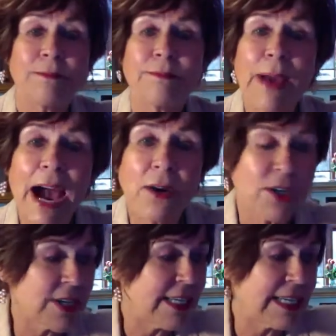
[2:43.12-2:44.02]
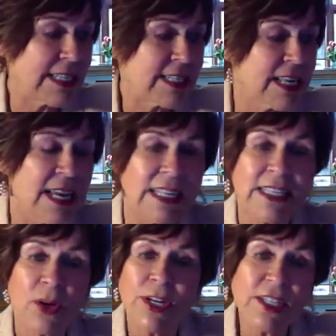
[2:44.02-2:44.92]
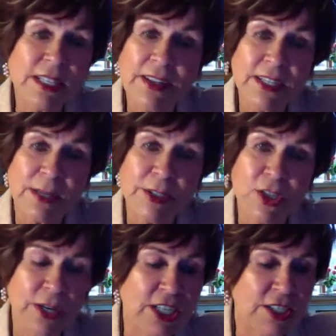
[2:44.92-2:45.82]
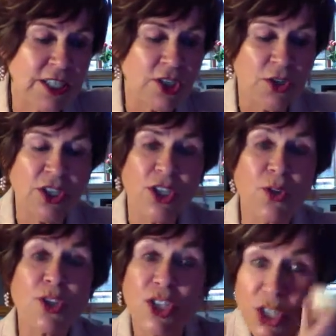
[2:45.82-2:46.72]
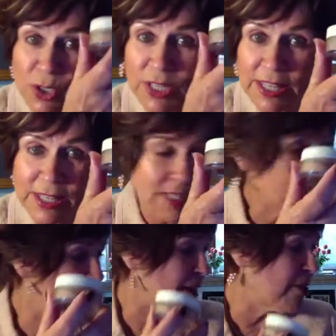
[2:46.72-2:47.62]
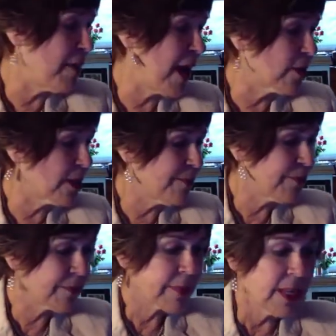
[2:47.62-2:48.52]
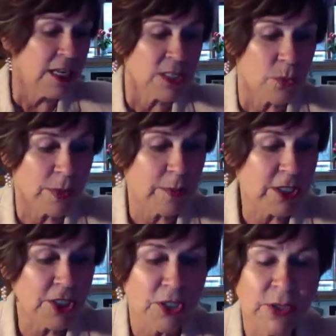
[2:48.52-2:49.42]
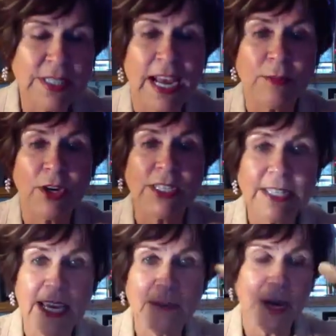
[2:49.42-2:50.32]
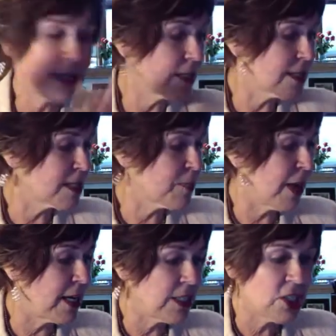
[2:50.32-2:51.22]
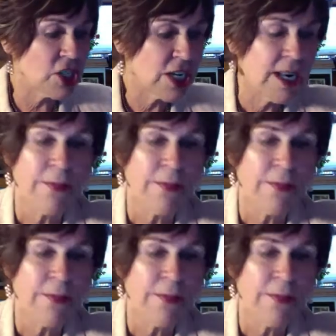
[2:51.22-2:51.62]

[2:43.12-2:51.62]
powder is. And so here's another demonstration that you can use using the Jafra powder. So what I'm going to do is I'm going to take my little sponge